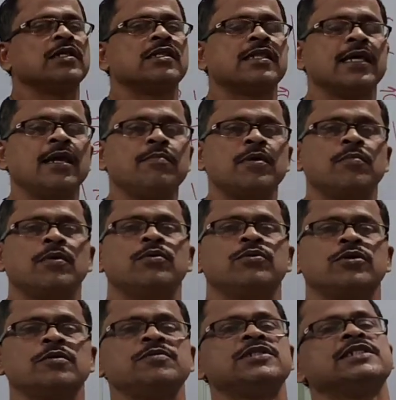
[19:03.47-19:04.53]
same amount
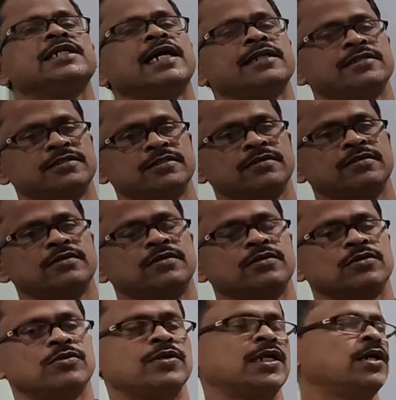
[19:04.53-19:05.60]
of charge.
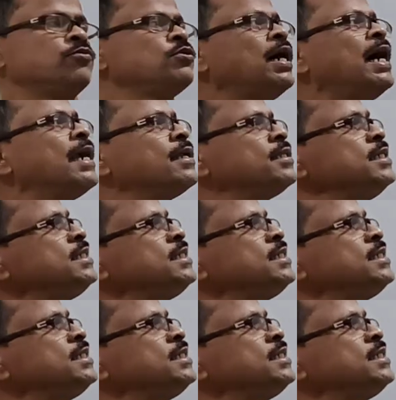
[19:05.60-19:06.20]
So now we add the